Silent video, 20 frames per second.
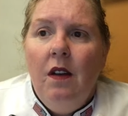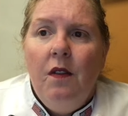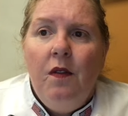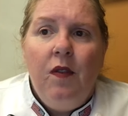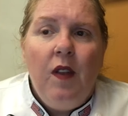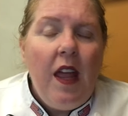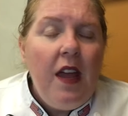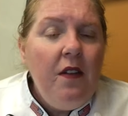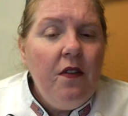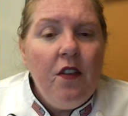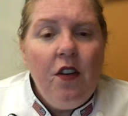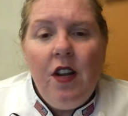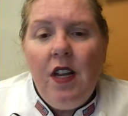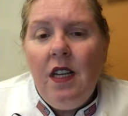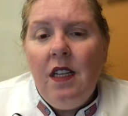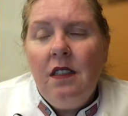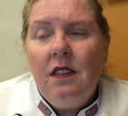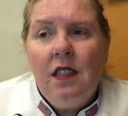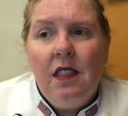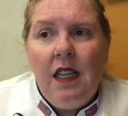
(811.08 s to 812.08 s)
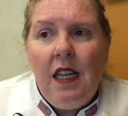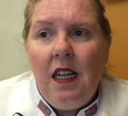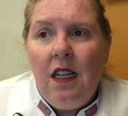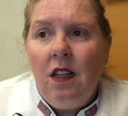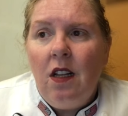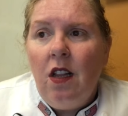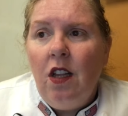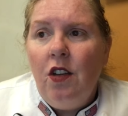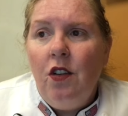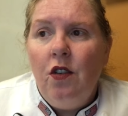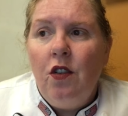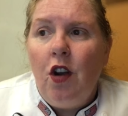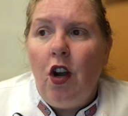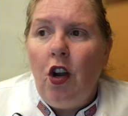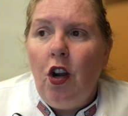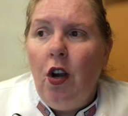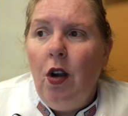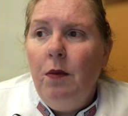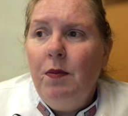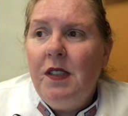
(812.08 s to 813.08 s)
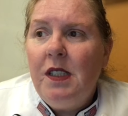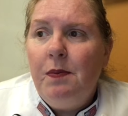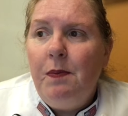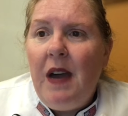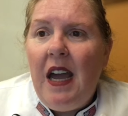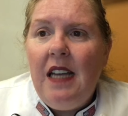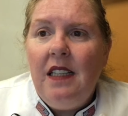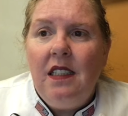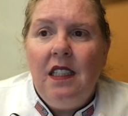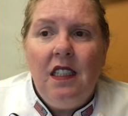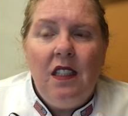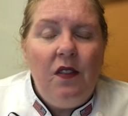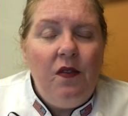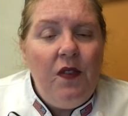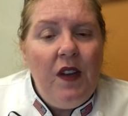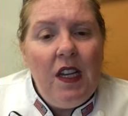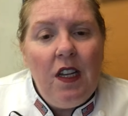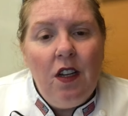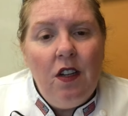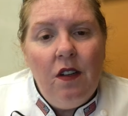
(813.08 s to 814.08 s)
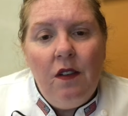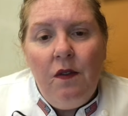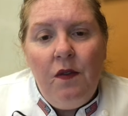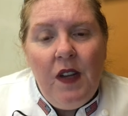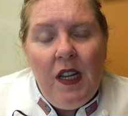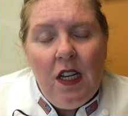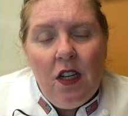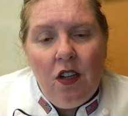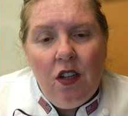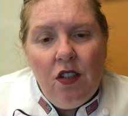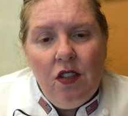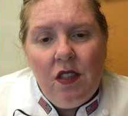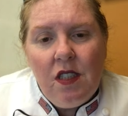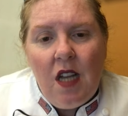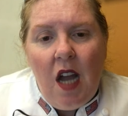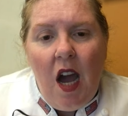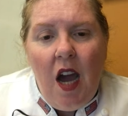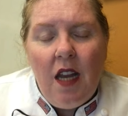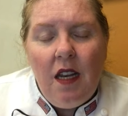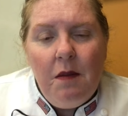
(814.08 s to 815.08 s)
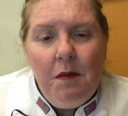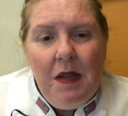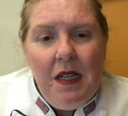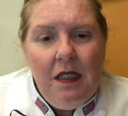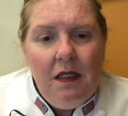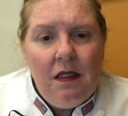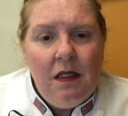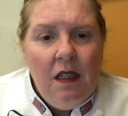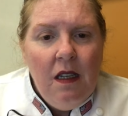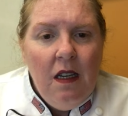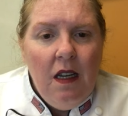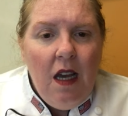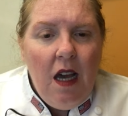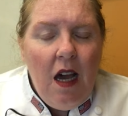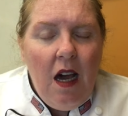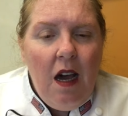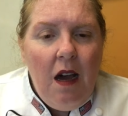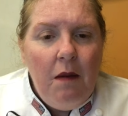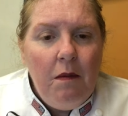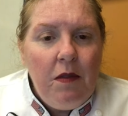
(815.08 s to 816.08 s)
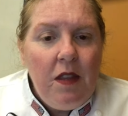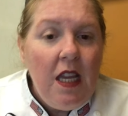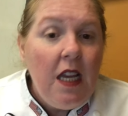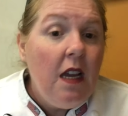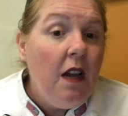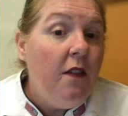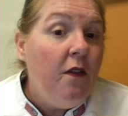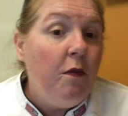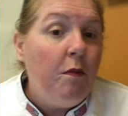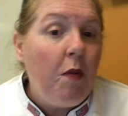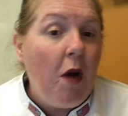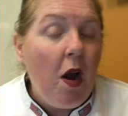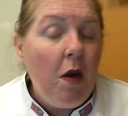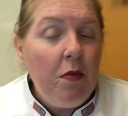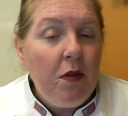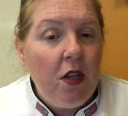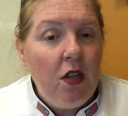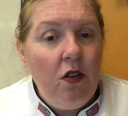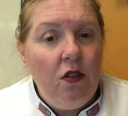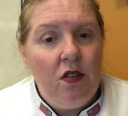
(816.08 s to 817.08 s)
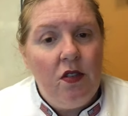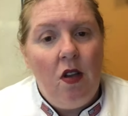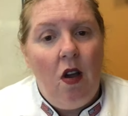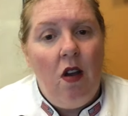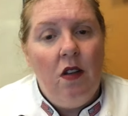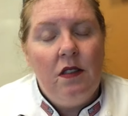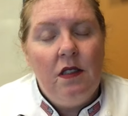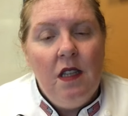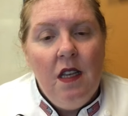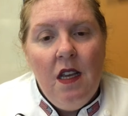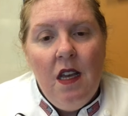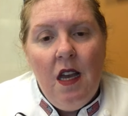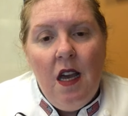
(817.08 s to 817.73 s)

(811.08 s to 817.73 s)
Flavorings include herbs, spices, vinegars, condiments. Think of barbecue sauce.